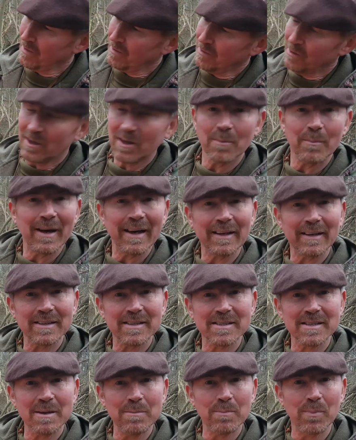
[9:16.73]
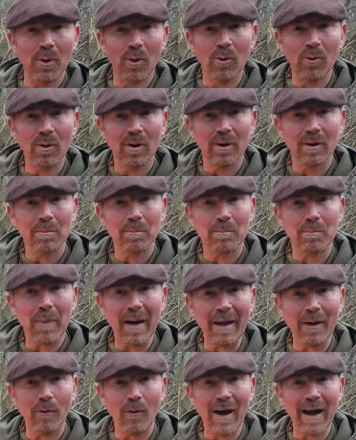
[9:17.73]
you can make a simple
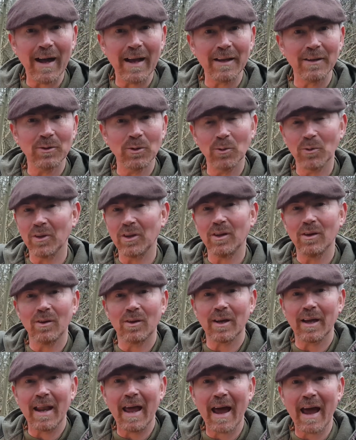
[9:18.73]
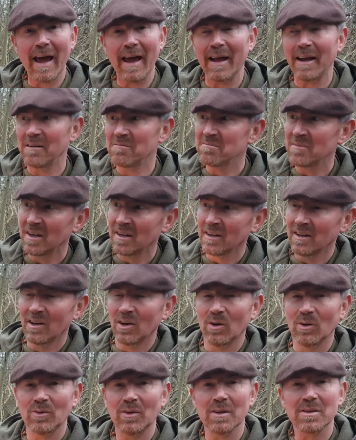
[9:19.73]
bale handle that you can hang
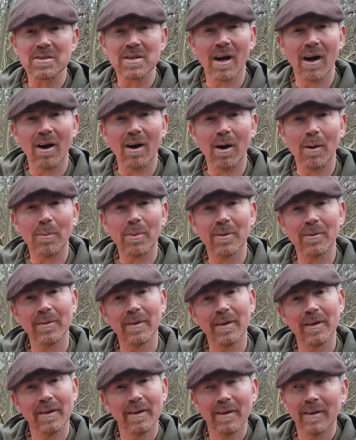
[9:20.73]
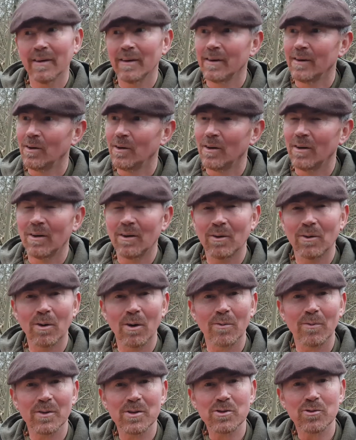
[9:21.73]
on your tarp or
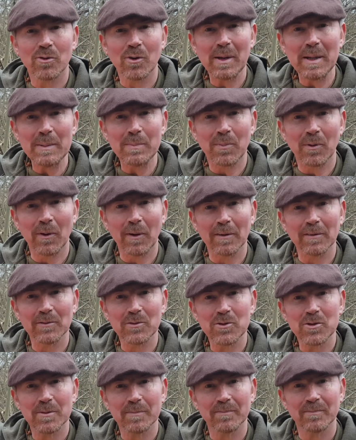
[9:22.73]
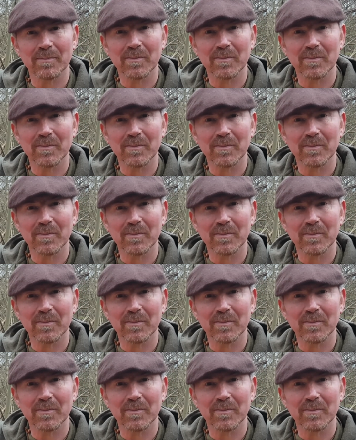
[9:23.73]
off a tree branch.